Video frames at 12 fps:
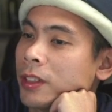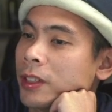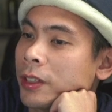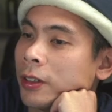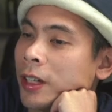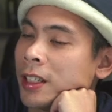
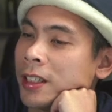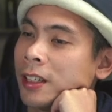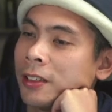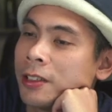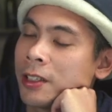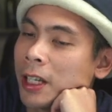So I
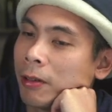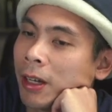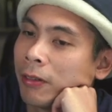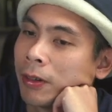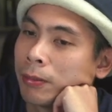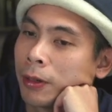tend to stay
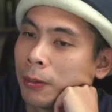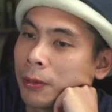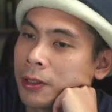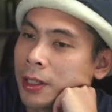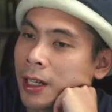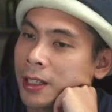away from
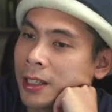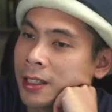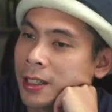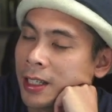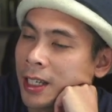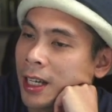purple sets
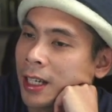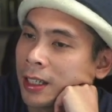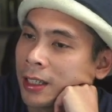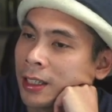as I can't